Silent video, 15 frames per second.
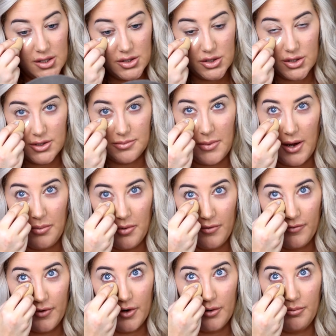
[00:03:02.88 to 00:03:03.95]
It's just my
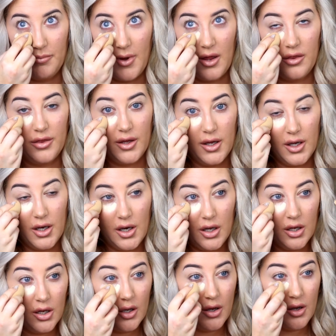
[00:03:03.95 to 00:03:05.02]
preferred method.